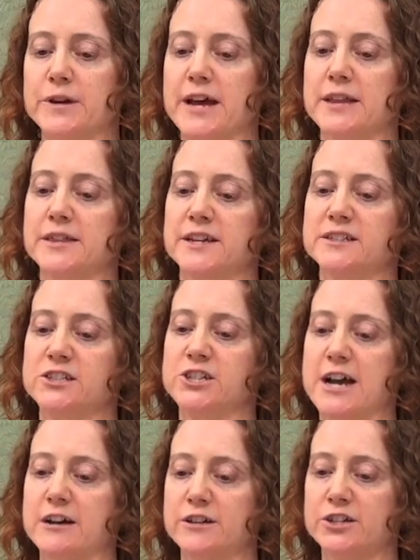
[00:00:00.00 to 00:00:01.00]
ethics
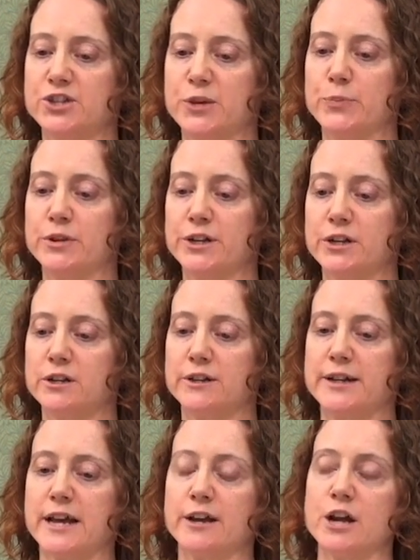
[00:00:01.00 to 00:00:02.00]
challenge the political
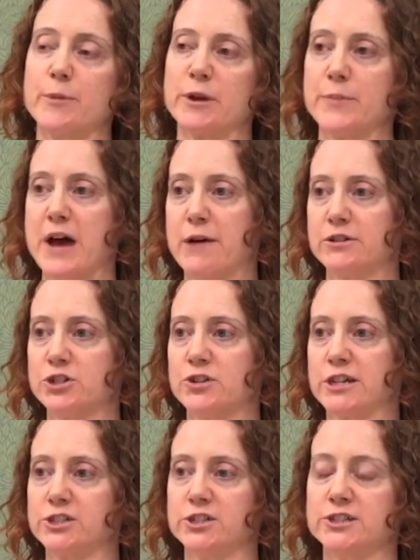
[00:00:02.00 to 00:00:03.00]
and economic power
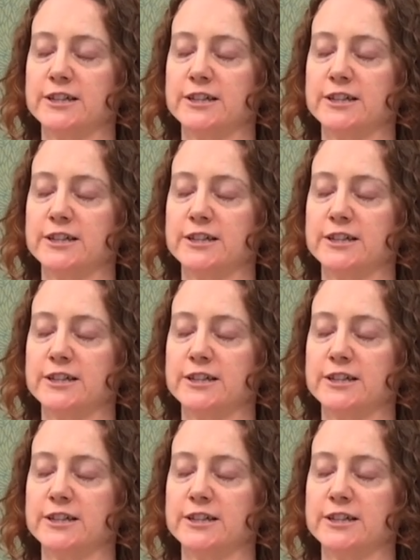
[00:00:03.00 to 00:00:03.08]
structures.